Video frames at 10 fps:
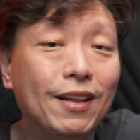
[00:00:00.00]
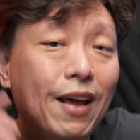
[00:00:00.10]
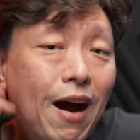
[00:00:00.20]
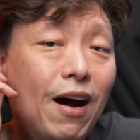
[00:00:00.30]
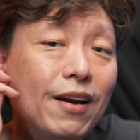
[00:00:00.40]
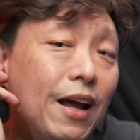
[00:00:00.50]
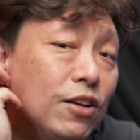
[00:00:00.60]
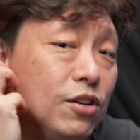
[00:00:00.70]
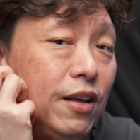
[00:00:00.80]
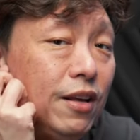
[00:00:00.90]
they aren't
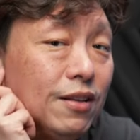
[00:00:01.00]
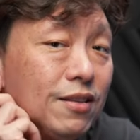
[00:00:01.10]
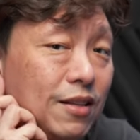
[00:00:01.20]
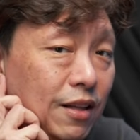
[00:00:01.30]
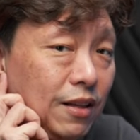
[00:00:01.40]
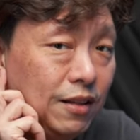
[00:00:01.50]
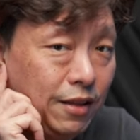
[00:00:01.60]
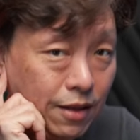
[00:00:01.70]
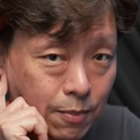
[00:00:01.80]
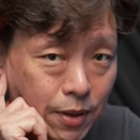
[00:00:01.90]
actually sitting
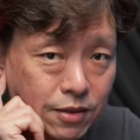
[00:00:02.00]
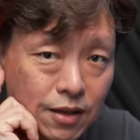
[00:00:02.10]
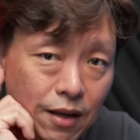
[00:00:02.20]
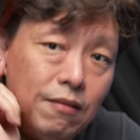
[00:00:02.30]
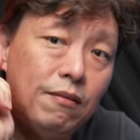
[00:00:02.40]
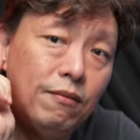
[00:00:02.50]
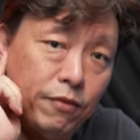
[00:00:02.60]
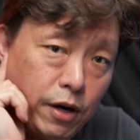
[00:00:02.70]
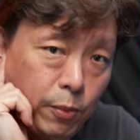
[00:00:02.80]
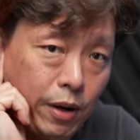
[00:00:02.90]
the earbuds in
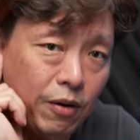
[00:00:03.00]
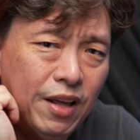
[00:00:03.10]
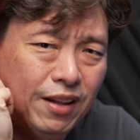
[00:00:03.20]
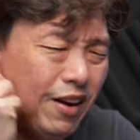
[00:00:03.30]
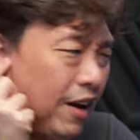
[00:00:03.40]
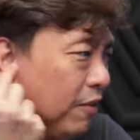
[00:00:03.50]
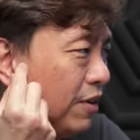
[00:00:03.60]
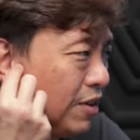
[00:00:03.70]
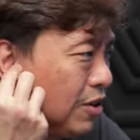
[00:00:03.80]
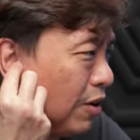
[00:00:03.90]
very well. Now, I have
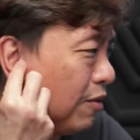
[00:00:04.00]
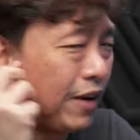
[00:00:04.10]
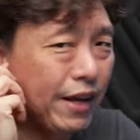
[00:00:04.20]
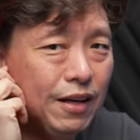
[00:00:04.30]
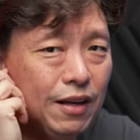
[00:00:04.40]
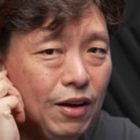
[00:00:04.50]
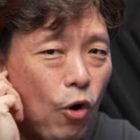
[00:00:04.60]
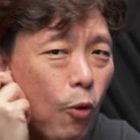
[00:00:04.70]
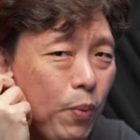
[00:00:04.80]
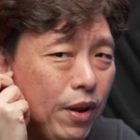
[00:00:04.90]
a sort of like an
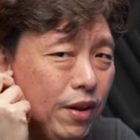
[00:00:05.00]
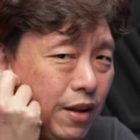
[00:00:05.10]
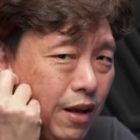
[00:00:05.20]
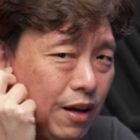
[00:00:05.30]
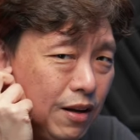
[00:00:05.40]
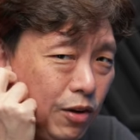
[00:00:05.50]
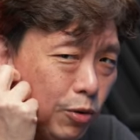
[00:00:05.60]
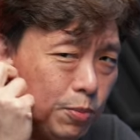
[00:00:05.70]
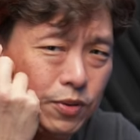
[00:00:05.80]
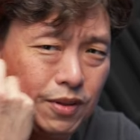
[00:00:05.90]
open ear
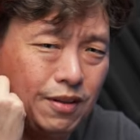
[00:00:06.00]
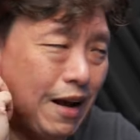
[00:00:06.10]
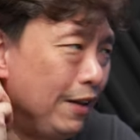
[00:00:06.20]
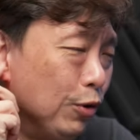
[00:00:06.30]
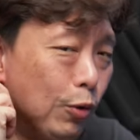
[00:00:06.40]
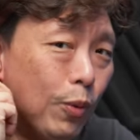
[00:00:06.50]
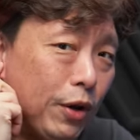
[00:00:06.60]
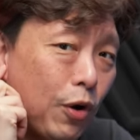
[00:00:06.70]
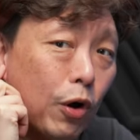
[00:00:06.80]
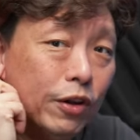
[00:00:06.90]
loops, I don't know what
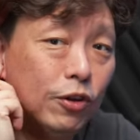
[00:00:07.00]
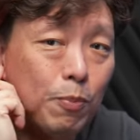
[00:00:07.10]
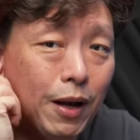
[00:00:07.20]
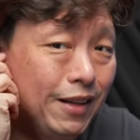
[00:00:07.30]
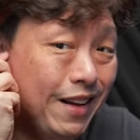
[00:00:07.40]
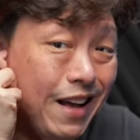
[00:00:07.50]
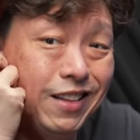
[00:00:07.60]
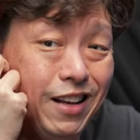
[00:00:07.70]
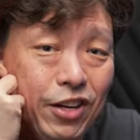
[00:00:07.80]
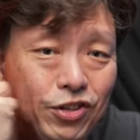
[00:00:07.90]
you call this part, the
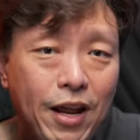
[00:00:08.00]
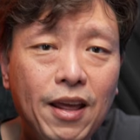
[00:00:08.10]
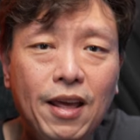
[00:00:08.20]
cartilage there,